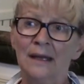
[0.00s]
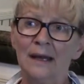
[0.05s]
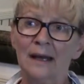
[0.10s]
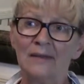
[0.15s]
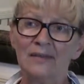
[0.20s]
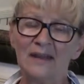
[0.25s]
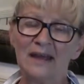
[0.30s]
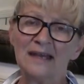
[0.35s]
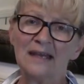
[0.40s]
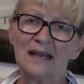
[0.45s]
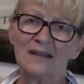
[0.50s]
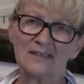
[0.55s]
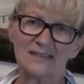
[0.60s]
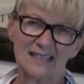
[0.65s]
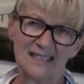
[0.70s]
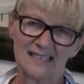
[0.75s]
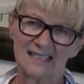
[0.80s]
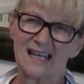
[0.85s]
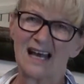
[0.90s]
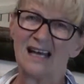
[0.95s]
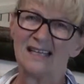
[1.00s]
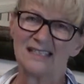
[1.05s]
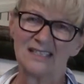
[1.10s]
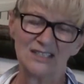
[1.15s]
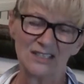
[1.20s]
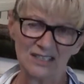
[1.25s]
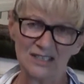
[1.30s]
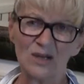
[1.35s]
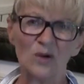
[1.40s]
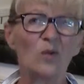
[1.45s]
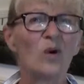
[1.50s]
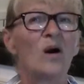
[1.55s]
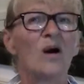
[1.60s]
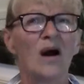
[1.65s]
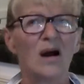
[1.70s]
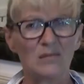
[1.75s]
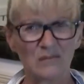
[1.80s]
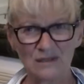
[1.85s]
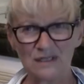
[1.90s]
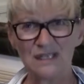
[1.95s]
And then I've decided, you know what,
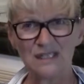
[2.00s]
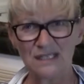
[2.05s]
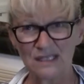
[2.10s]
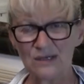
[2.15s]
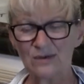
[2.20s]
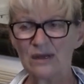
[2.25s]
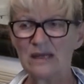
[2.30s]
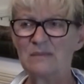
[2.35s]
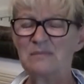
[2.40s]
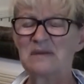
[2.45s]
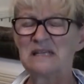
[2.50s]
I'm going to do it.